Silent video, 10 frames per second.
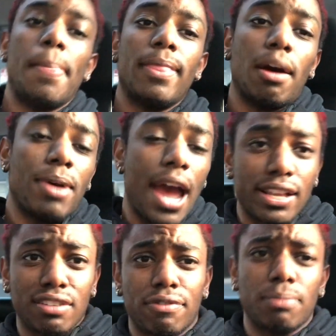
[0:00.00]
Y'all been
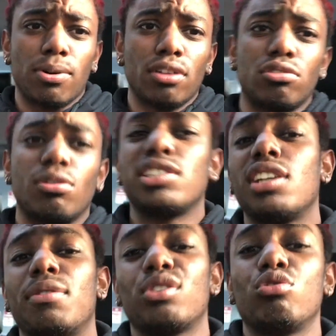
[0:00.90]
asking for the part two. I
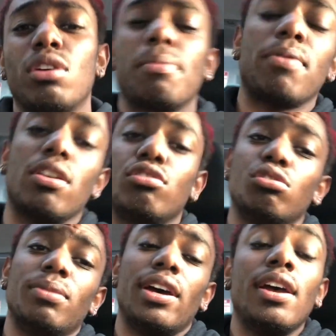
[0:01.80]
said I was going to drop a part
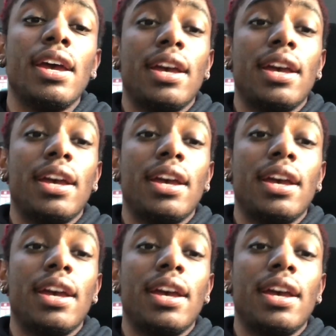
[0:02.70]
two, man.